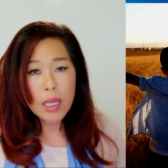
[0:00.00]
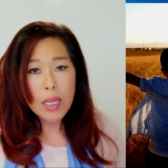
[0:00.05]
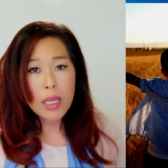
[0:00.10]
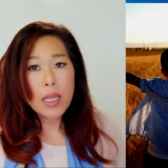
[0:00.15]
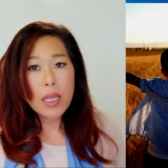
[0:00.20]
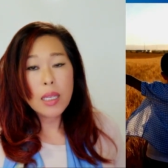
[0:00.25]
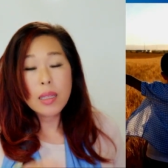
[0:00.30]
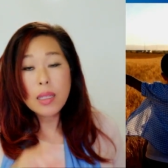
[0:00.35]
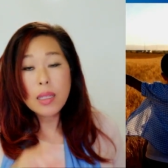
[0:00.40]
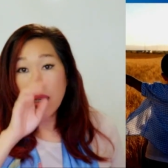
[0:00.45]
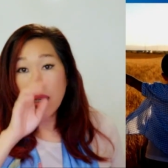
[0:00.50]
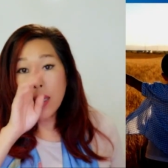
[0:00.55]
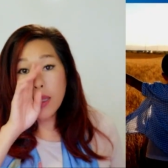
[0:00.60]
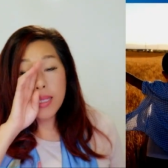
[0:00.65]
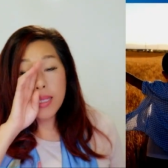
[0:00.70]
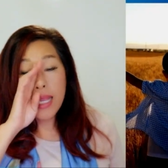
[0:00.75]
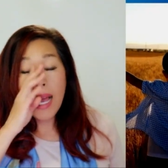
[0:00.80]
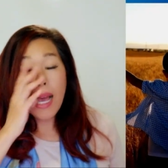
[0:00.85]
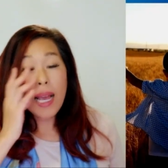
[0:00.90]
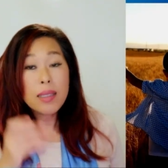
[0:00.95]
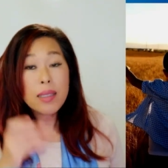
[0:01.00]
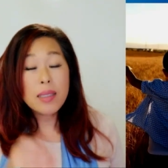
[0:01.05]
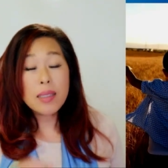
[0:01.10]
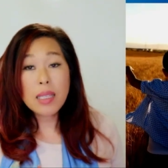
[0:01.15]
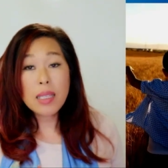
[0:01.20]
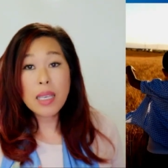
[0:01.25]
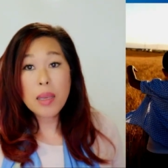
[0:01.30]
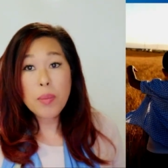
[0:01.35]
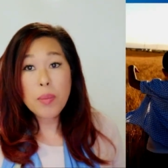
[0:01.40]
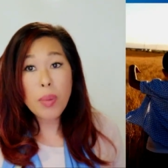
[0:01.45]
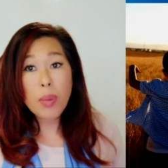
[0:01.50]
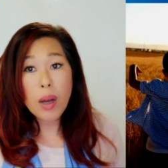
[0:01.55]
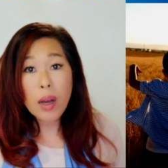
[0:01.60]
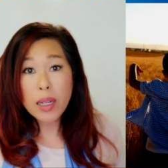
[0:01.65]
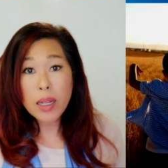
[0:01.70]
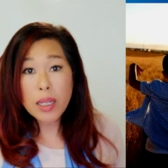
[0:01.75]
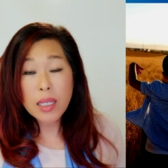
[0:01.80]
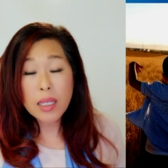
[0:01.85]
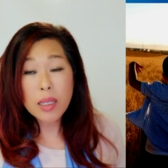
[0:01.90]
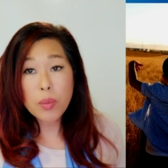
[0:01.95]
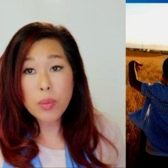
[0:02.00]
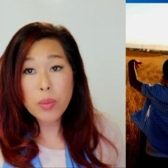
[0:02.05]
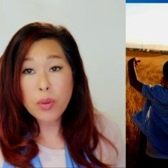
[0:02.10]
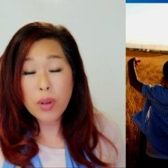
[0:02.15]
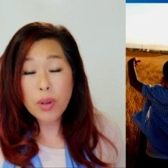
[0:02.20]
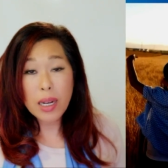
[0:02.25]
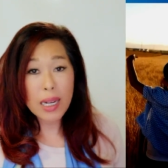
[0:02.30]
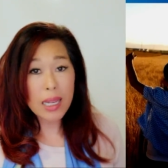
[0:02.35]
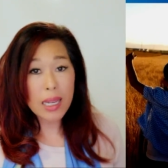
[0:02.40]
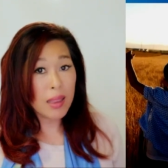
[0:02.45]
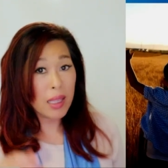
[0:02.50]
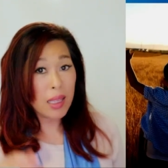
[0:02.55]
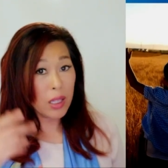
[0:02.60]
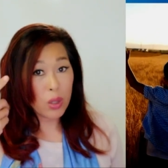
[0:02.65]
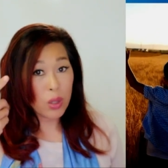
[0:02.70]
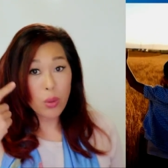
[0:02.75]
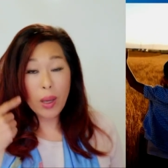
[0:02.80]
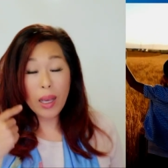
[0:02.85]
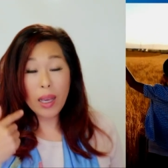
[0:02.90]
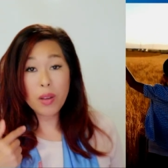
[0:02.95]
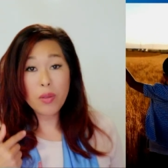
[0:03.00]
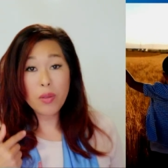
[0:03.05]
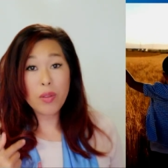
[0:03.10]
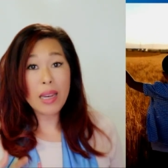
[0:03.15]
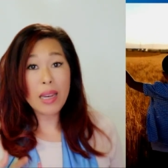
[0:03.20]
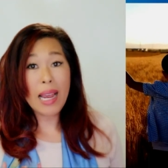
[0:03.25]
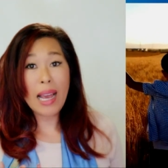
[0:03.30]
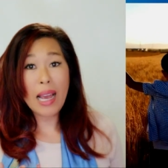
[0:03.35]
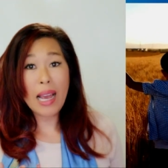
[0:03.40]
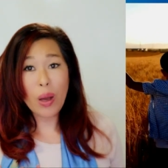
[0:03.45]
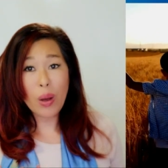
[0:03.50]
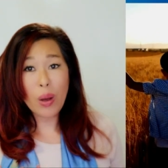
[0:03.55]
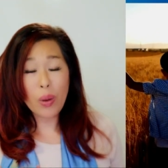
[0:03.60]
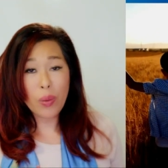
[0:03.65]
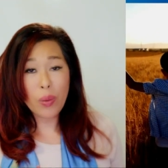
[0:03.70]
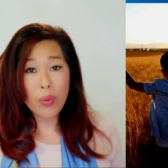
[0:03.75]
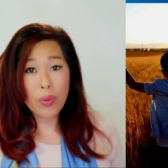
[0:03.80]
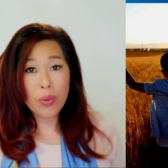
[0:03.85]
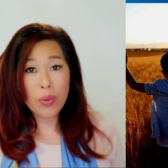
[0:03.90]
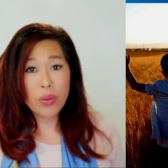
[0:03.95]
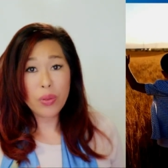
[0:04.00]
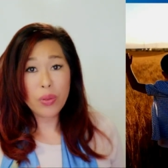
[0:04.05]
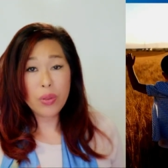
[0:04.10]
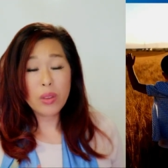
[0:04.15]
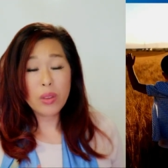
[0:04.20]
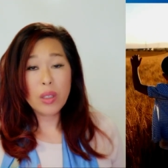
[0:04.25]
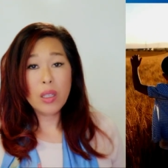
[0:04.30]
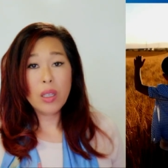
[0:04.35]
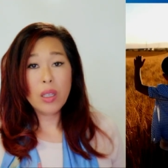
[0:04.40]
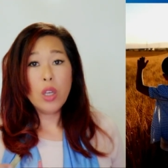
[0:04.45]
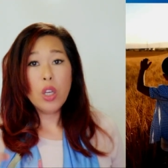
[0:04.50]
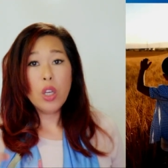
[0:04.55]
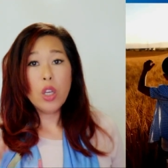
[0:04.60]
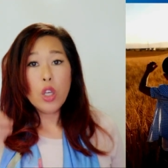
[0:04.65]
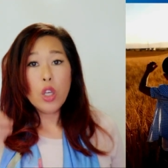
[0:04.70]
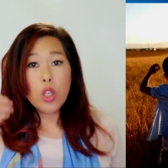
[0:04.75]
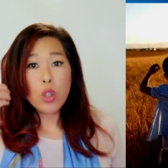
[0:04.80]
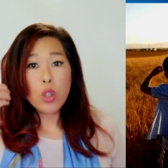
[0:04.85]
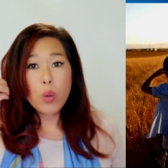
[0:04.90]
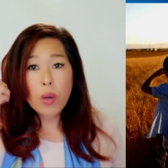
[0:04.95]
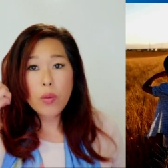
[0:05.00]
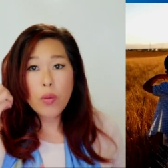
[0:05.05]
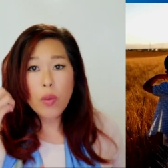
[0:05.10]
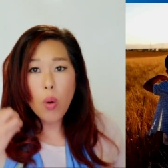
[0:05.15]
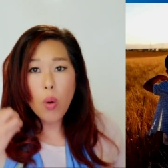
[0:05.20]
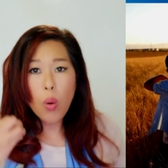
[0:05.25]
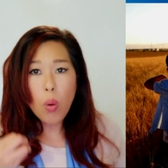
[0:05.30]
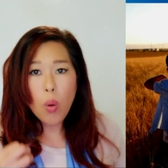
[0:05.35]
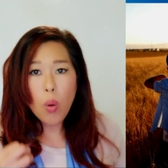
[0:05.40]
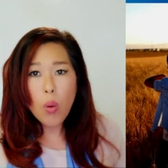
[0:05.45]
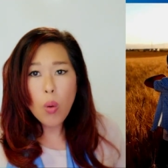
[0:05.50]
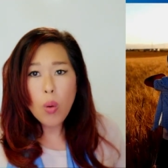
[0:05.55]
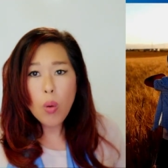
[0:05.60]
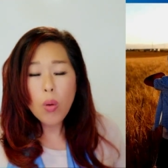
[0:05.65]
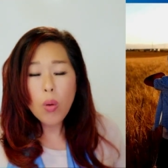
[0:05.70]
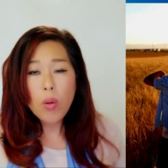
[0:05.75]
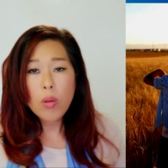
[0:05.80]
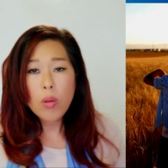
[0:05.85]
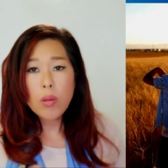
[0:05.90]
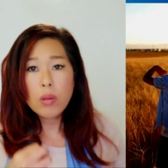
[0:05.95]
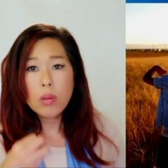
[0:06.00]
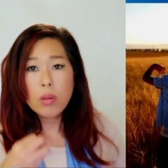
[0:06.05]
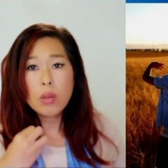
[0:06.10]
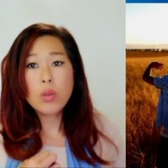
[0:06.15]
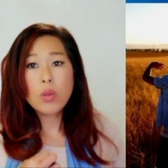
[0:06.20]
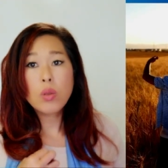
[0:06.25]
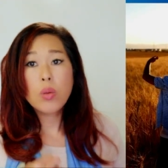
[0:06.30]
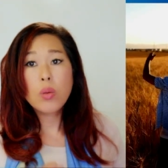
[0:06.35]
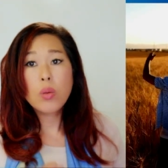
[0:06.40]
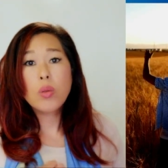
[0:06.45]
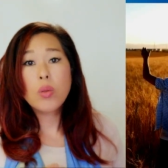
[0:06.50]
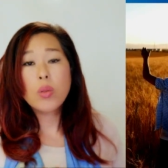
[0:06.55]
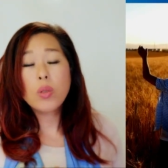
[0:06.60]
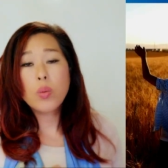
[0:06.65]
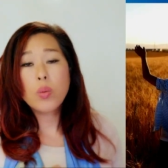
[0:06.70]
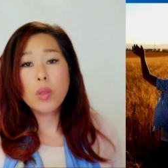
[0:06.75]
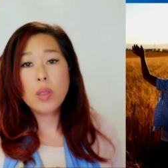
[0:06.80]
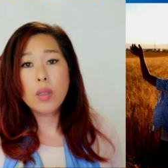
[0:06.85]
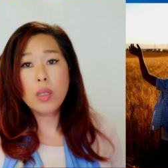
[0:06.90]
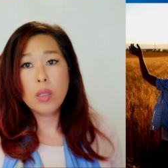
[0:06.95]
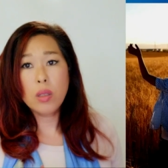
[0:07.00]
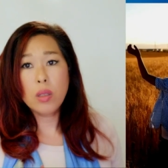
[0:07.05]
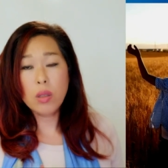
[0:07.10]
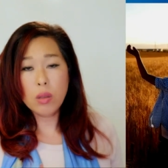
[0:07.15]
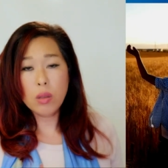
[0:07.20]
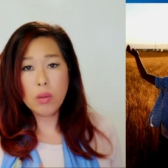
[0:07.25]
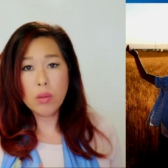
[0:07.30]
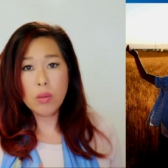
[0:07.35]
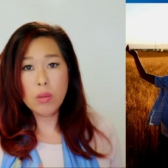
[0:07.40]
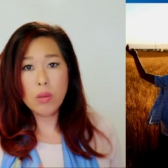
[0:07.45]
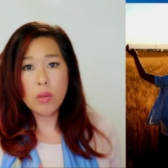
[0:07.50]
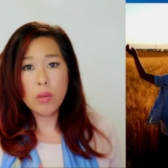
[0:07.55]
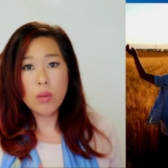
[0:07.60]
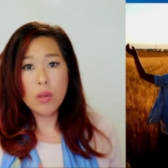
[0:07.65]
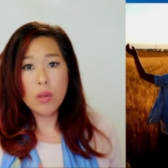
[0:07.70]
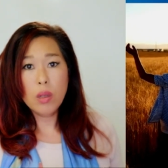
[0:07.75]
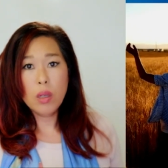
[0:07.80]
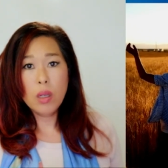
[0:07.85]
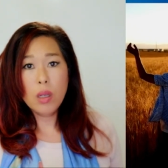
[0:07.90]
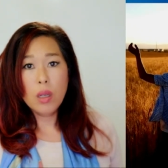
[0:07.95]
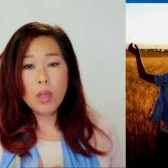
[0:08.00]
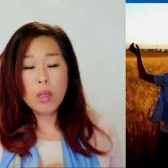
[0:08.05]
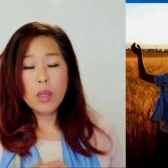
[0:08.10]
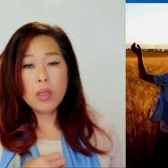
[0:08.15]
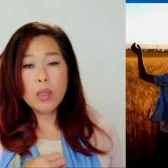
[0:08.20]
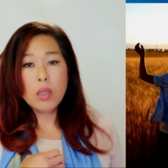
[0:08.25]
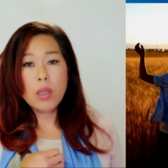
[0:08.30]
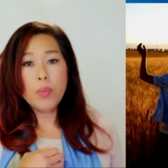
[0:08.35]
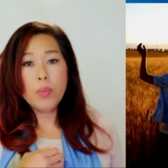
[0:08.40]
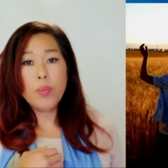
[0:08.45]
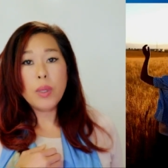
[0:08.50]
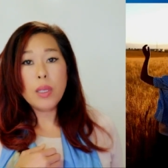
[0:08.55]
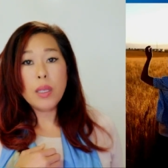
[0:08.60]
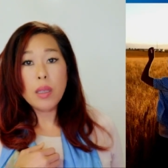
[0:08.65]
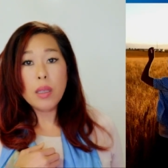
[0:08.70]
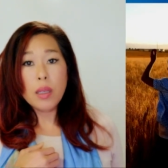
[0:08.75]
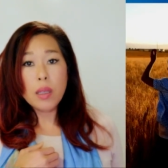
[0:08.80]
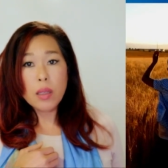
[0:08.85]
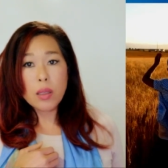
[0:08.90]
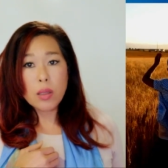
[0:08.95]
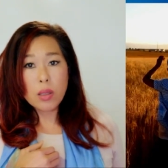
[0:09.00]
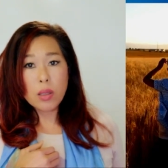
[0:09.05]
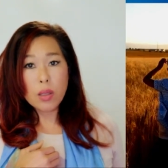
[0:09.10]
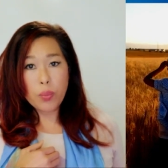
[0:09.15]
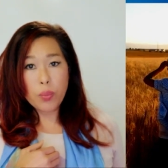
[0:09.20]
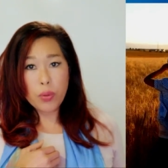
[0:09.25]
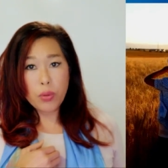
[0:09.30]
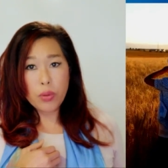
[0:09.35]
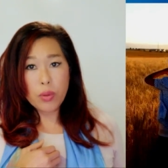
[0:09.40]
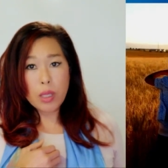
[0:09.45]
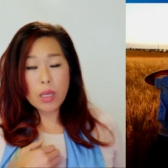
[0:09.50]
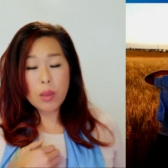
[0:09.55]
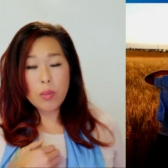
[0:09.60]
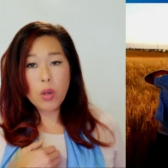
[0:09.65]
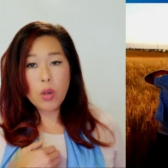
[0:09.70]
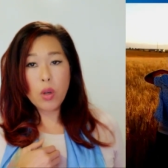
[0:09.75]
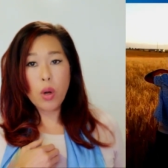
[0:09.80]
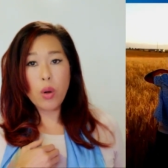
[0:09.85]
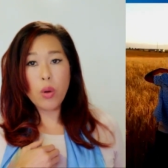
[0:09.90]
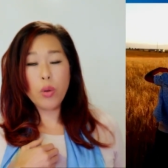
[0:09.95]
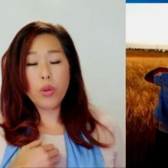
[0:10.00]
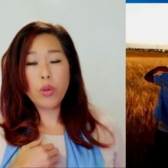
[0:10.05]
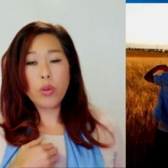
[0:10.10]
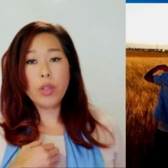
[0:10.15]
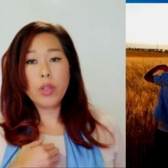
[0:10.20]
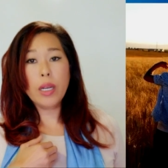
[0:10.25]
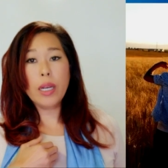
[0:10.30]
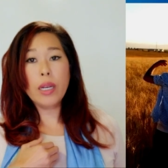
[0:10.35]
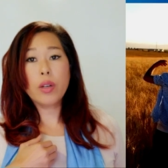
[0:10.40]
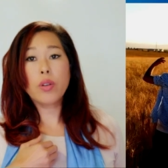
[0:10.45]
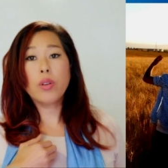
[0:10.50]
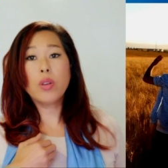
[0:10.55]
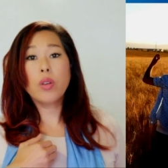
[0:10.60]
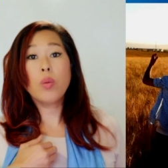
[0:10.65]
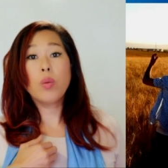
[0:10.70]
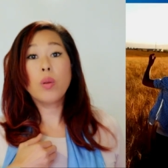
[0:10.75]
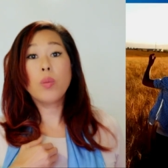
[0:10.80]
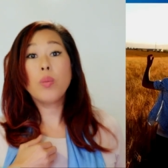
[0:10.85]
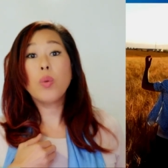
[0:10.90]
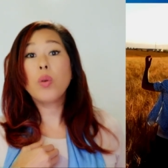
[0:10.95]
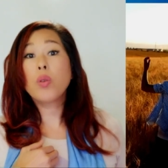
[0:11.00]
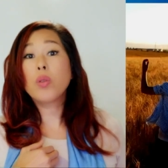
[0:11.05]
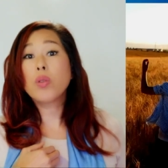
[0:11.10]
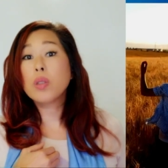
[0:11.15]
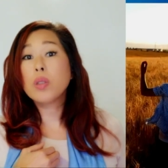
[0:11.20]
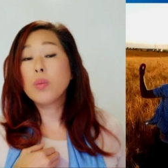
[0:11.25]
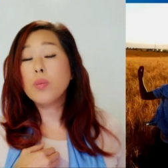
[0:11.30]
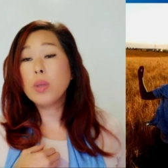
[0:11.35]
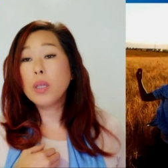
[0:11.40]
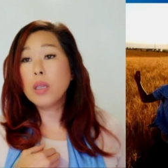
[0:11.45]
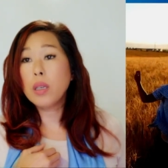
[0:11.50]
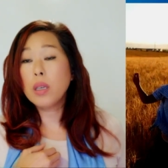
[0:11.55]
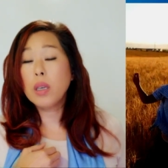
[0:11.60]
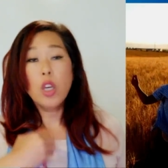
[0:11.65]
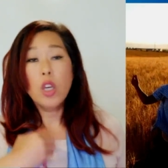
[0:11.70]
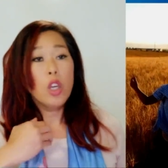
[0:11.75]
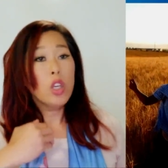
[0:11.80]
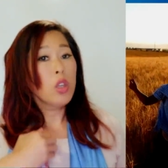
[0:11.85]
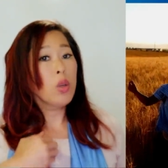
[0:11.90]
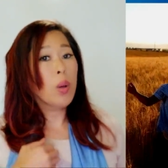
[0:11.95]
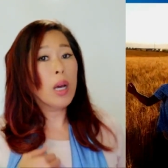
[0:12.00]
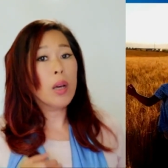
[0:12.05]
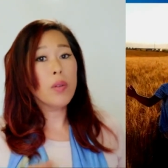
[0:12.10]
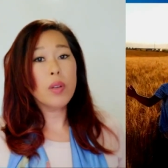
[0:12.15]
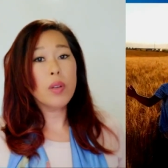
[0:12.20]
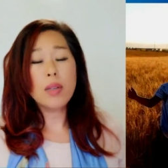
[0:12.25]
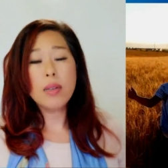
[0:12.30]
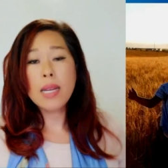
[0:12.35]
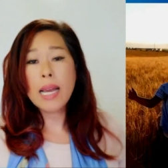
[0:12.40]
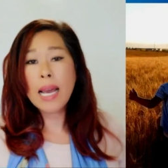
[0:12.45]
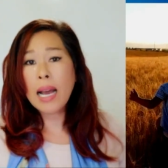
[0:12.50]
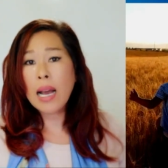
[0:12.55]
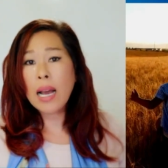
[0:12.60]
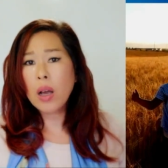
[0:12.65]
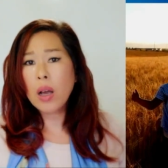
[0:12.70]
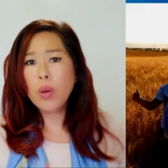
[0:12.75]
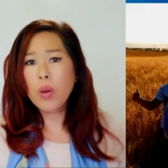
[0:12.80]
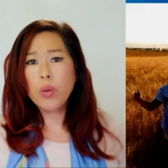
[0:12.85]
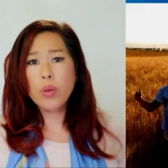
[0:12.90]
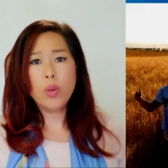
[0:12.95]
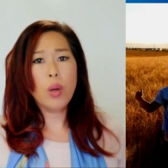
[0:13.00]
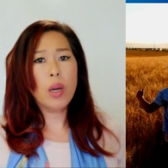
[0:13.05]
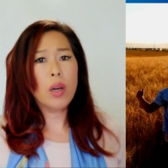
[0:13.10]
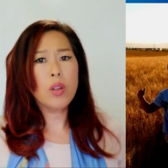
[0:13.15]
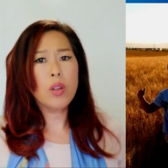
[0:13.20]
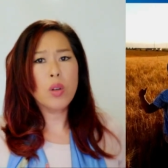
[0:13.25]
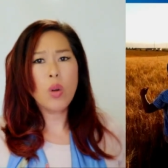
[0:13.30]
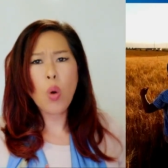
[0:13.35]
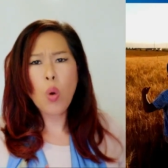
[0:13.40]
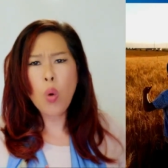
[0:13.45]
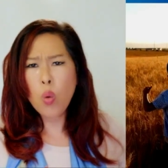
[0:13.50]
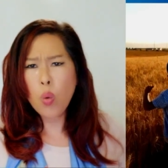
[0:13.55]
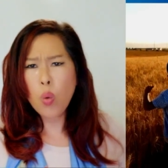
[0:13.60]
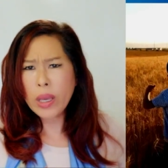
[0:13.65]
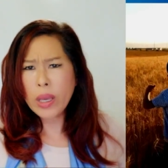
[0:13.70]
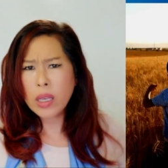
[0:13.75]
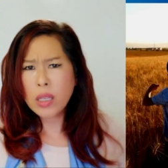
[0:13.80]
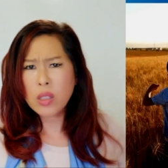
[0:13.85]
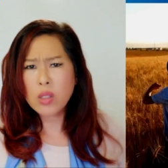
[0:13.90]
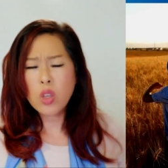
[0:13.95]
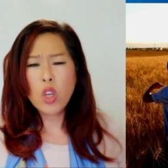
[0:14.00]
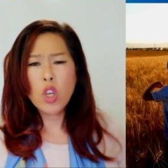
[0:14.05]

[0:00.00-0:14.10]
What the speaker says: in the exact same body and brain that you have now. You have all the tools within you to be the supreme co-creator you were born to be. You have it now, you have it always.